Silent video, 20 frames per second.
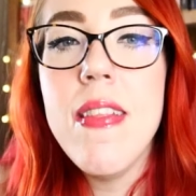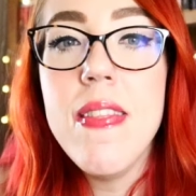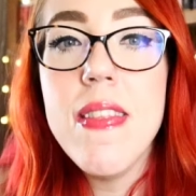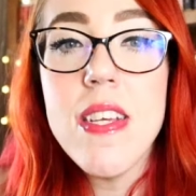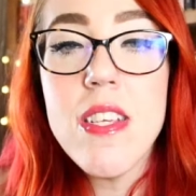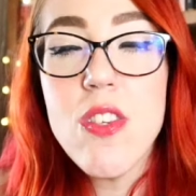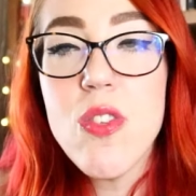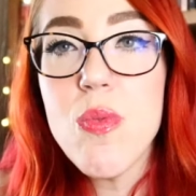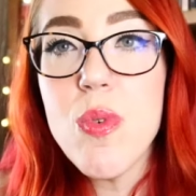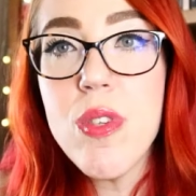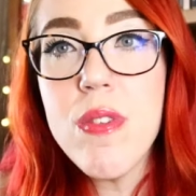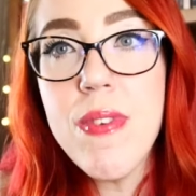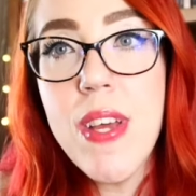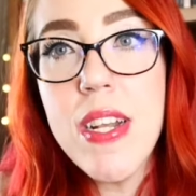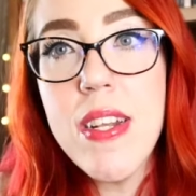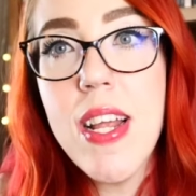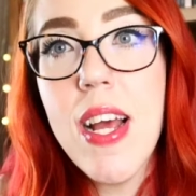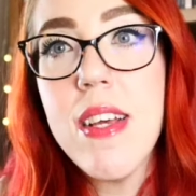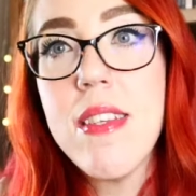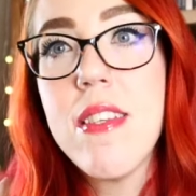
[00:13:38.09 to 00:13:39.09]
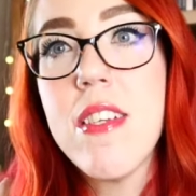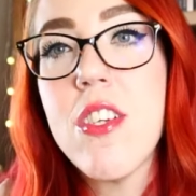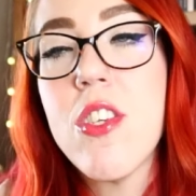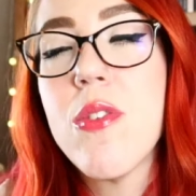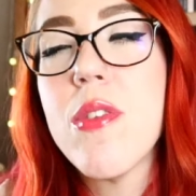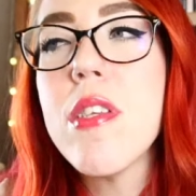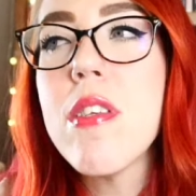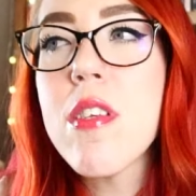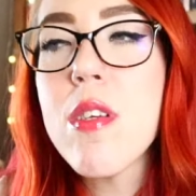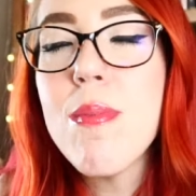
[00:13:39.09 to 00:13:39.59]
and this was fantastic.
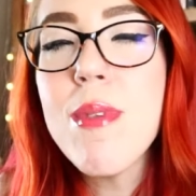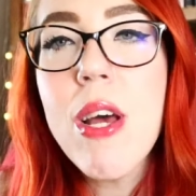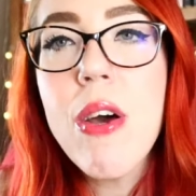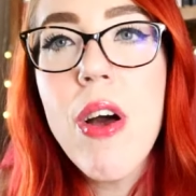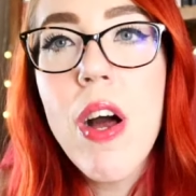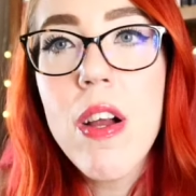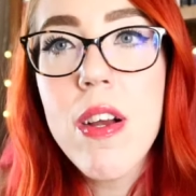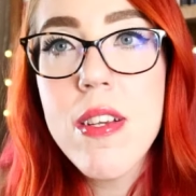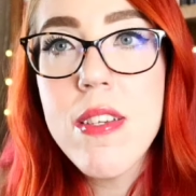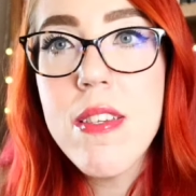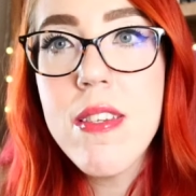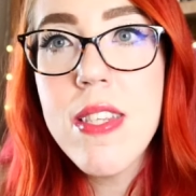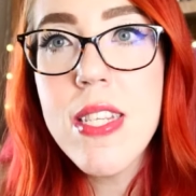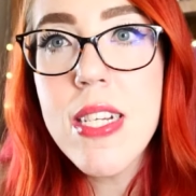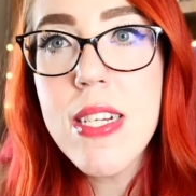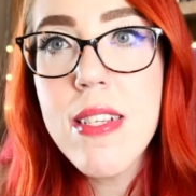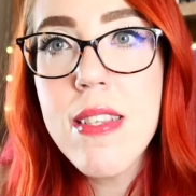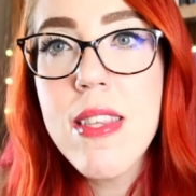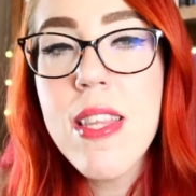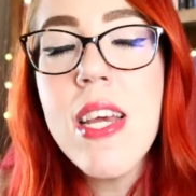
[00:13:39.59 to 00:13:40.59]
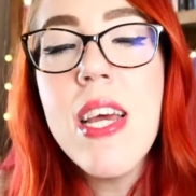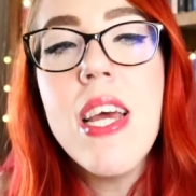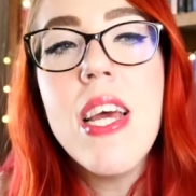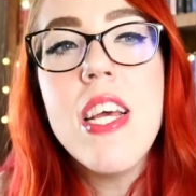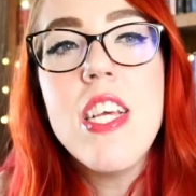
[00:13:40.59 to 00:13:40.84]
So this comes out August 6th.